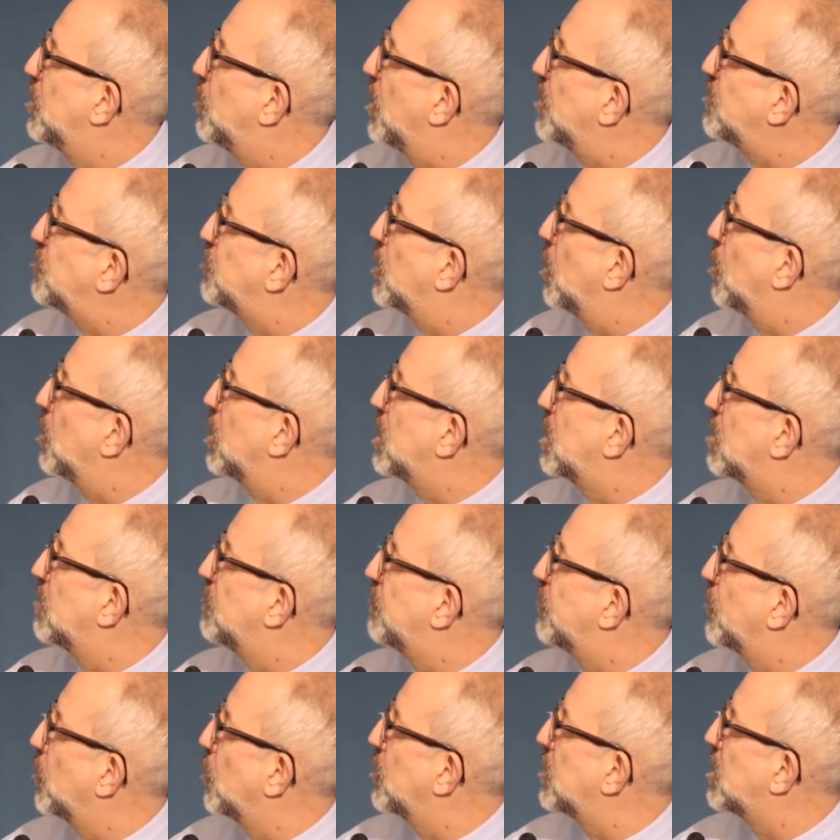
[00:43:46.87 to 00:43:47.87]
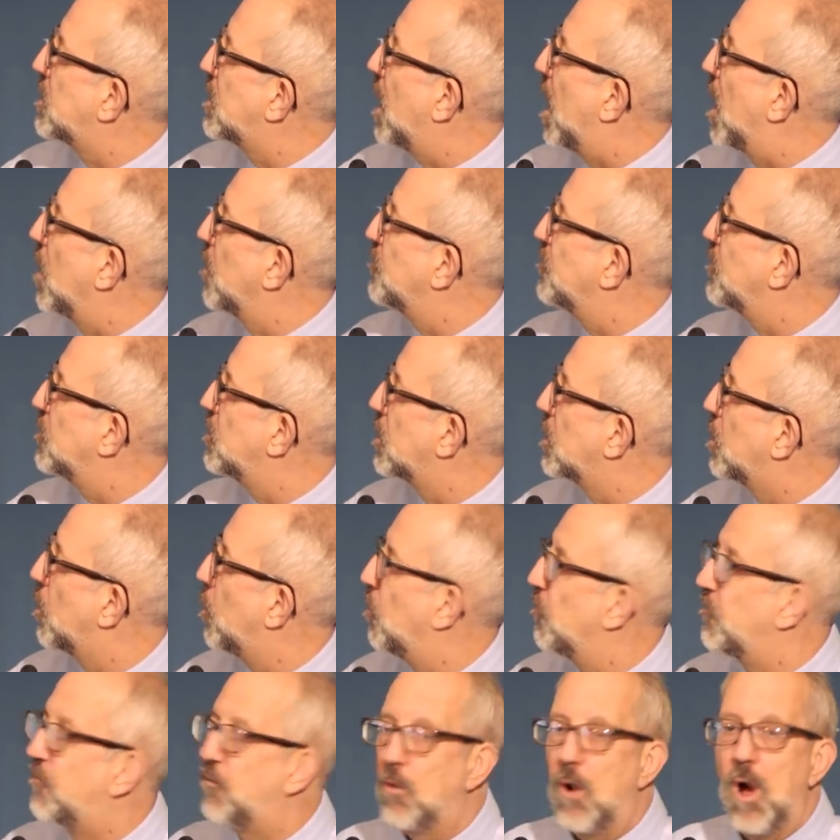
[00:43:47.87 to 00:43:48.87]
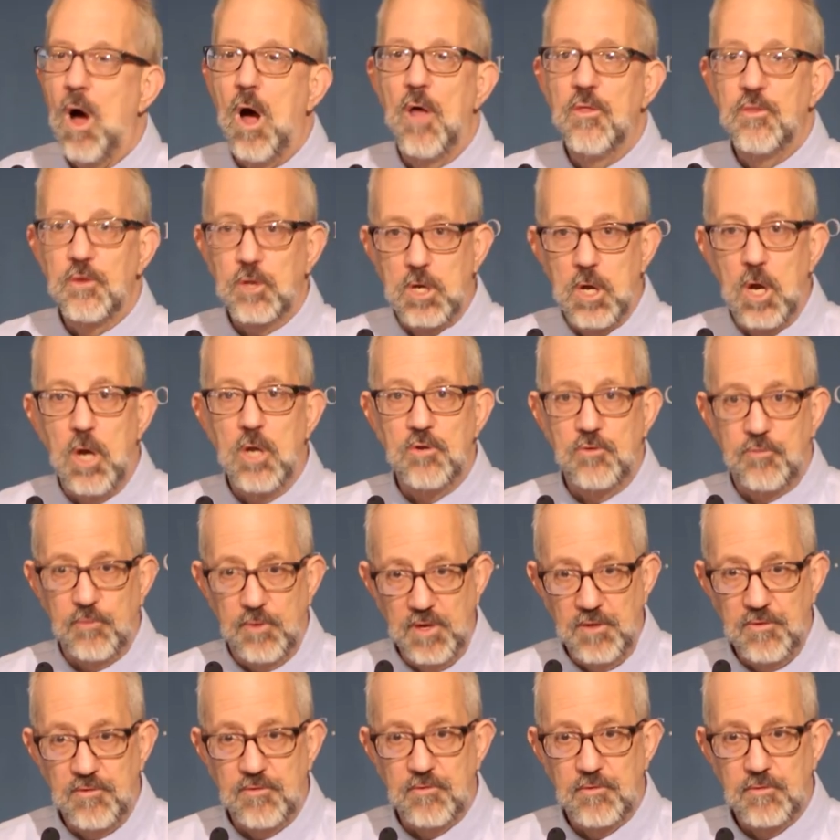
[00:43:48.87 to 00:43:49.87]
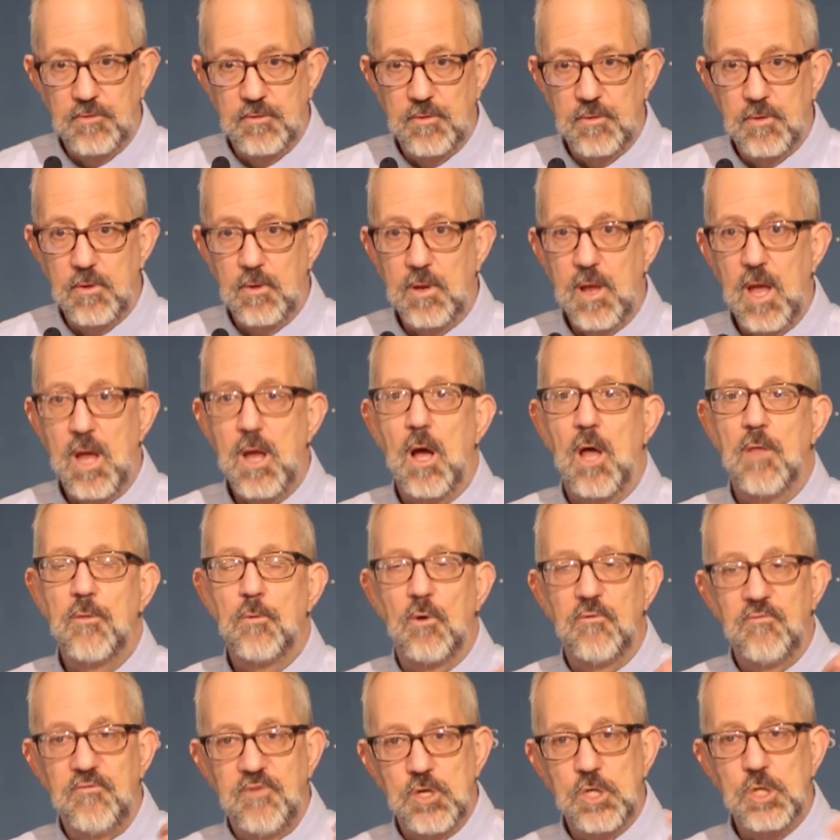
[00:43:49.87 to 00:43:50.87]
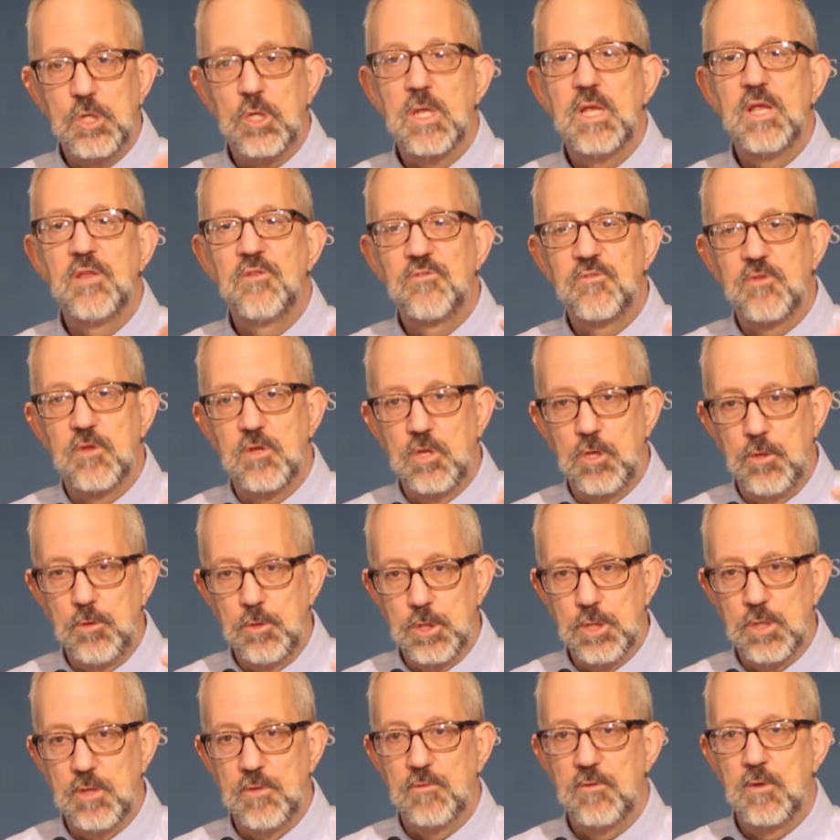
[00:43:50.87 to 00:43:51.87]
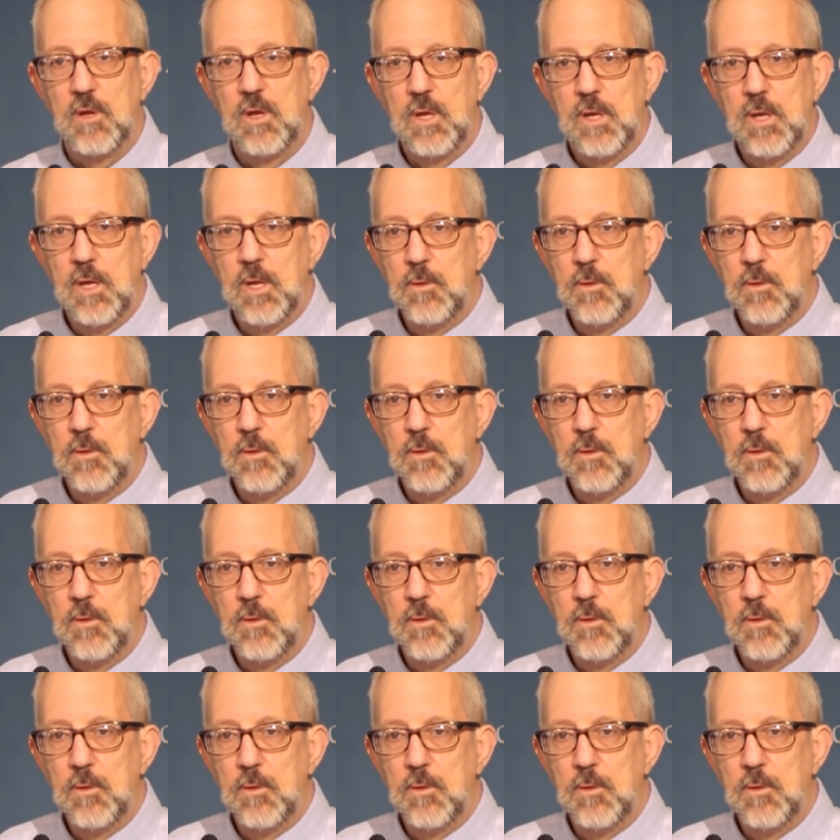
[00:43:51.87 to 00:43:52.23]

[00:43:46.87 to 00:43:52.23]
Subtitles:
US would only convert dollars into gold for other countries, okay, other official institutions,